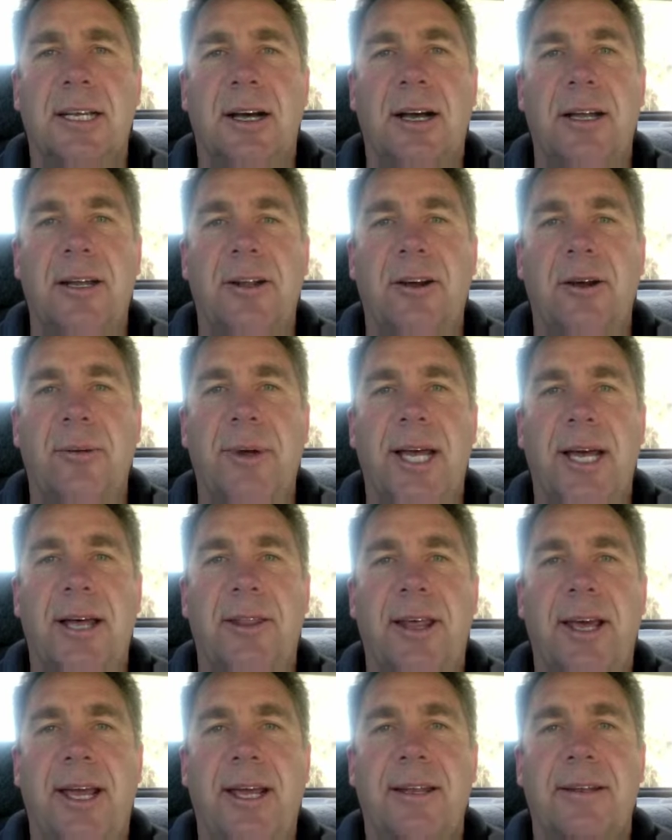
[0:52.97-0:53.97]
I know
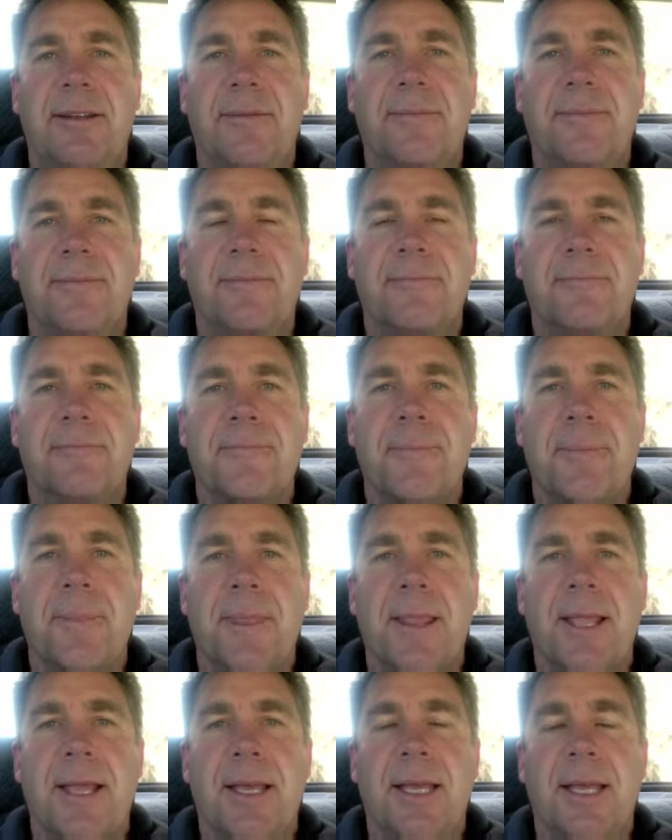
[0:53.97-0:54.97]
about
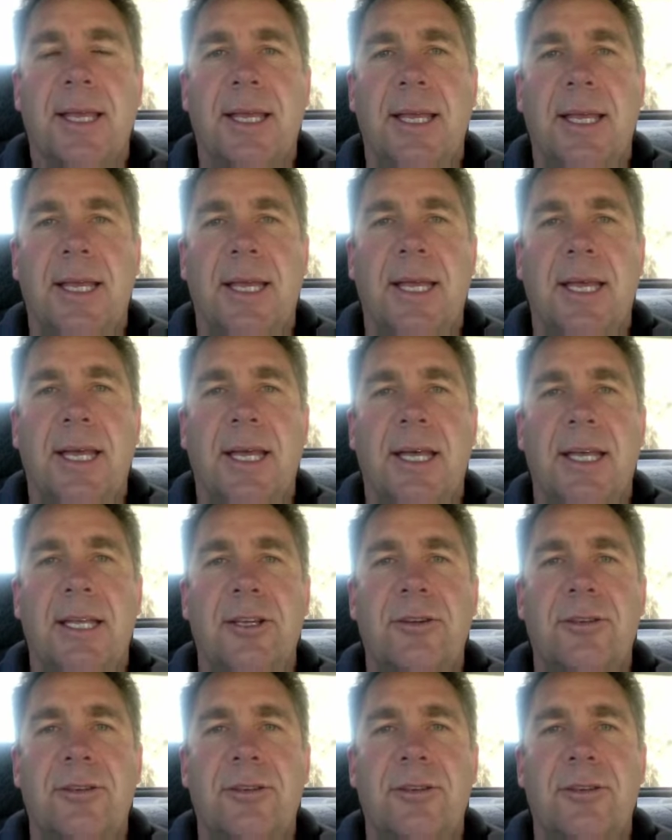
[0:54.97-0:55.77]
that,